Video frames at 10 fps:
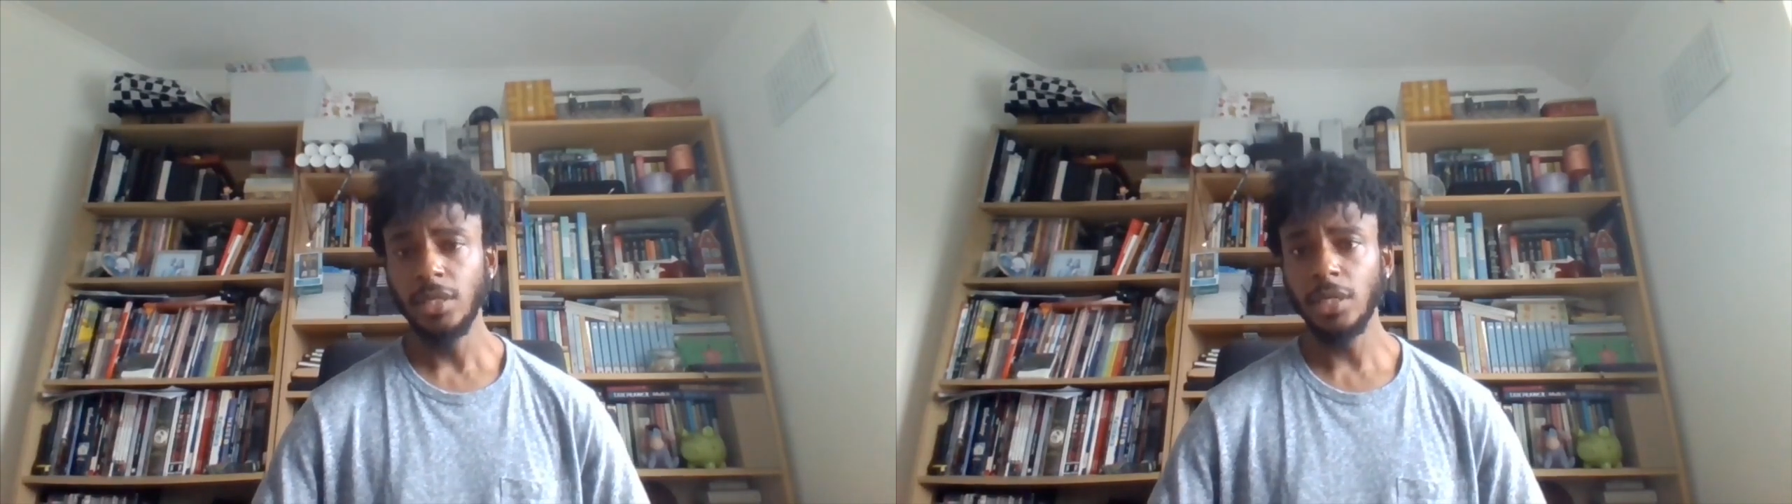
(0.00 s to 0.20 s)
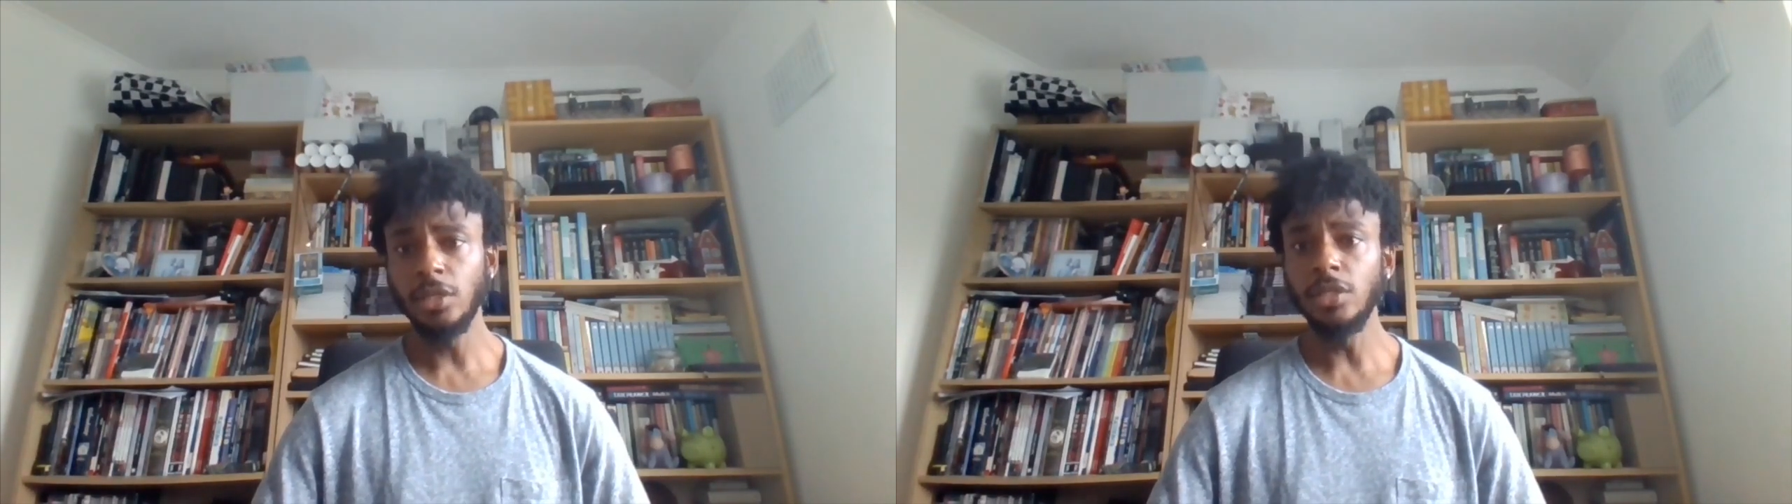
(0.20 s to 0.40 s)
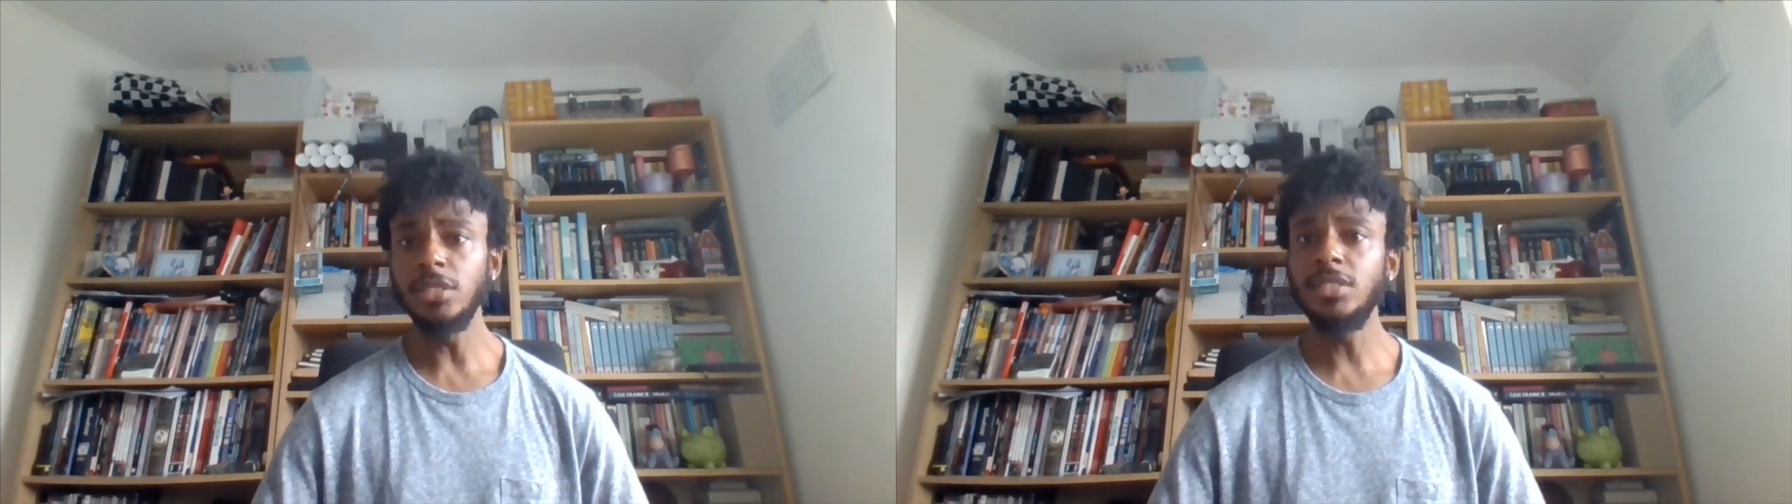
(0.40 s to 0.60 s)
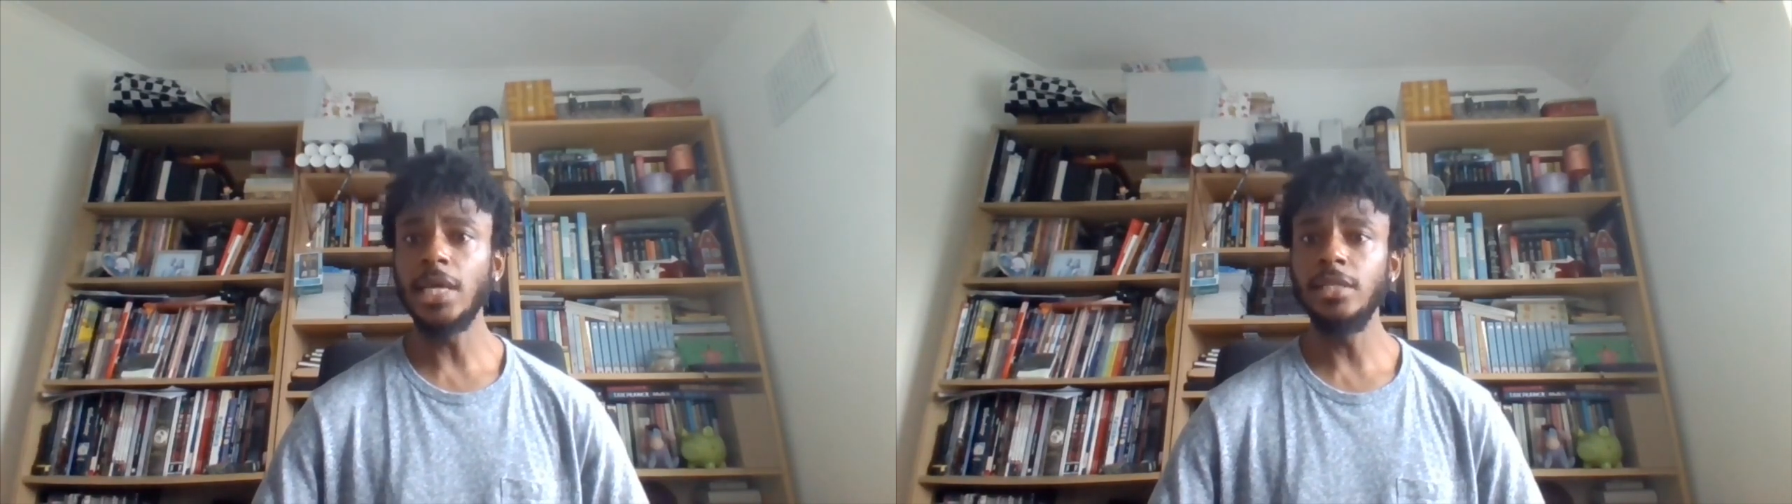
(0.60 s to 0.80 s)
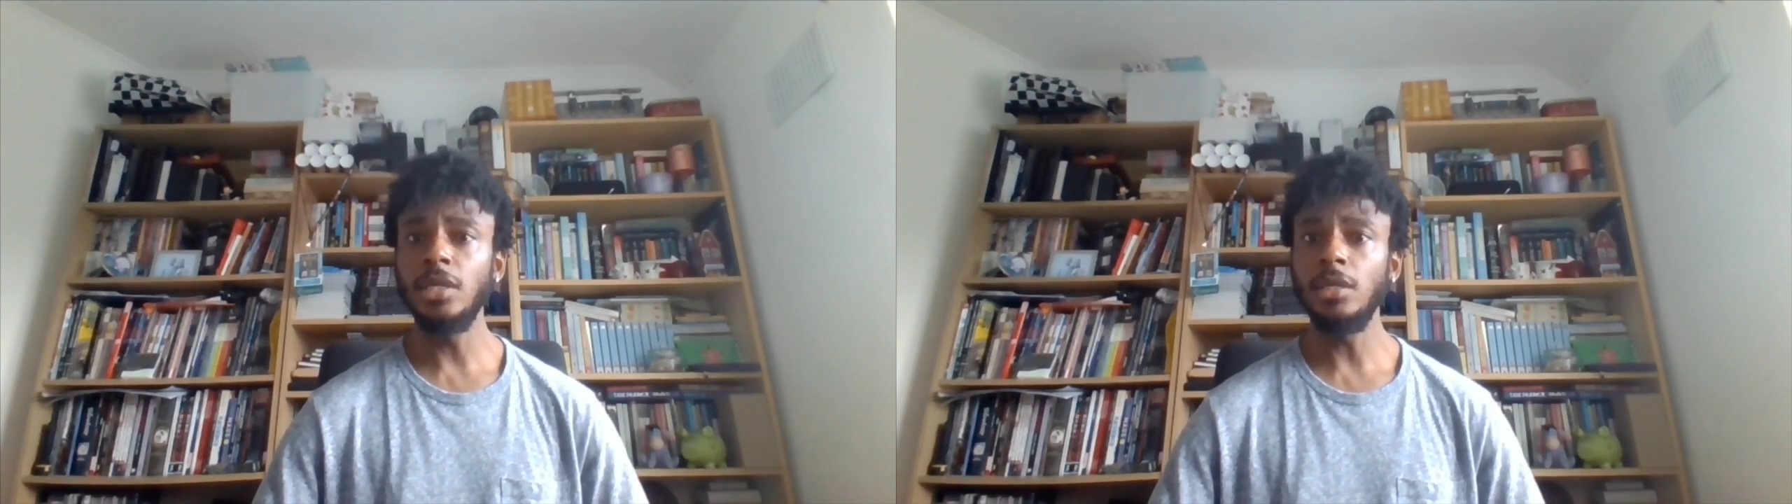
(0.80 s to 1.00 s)
and
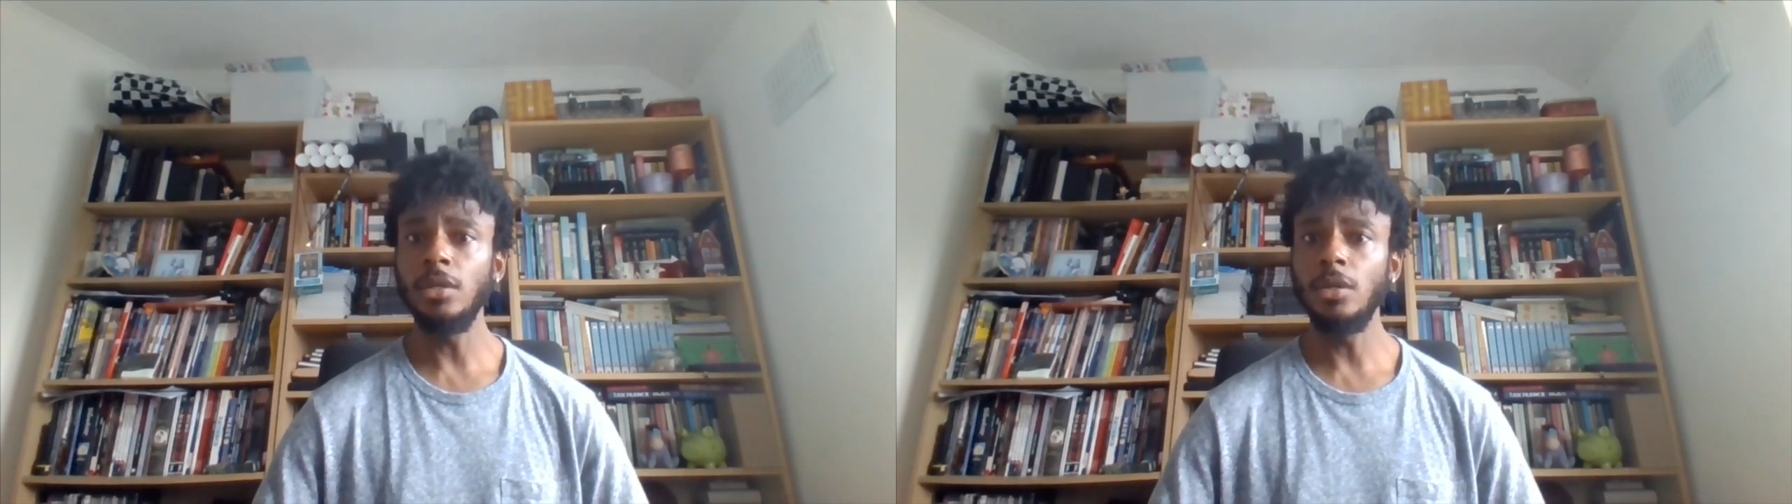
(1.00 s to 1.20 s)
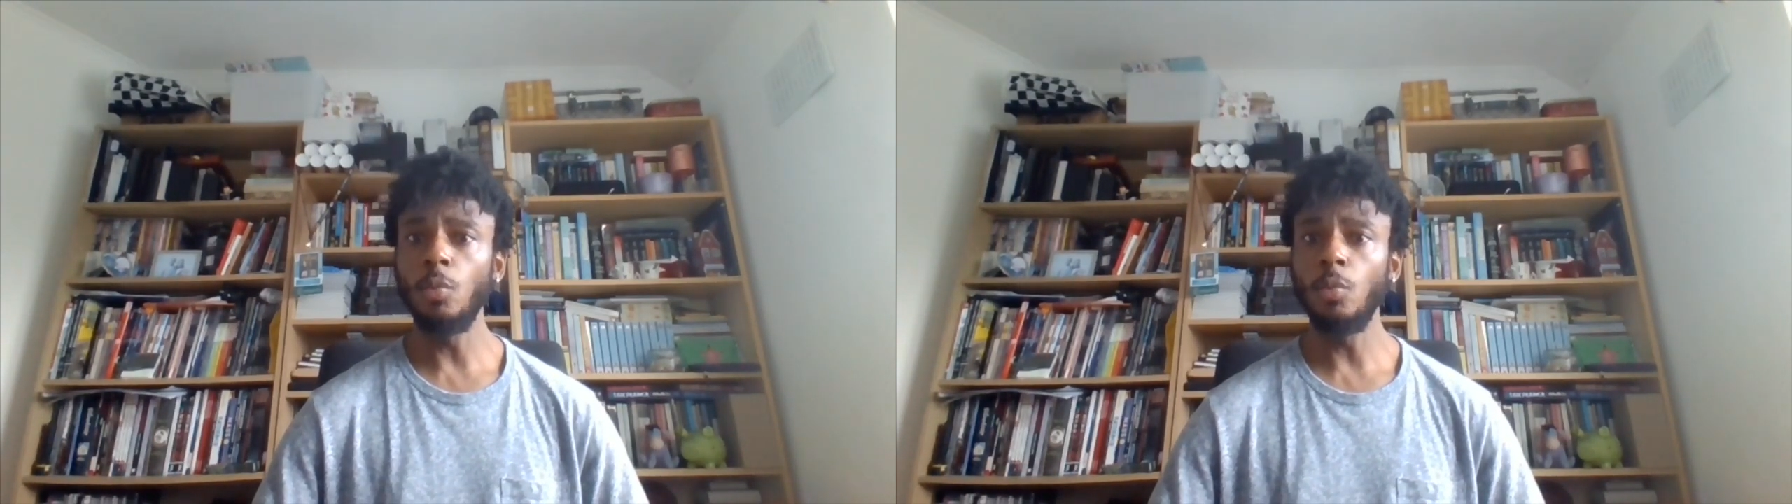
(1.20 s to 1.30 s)
understanding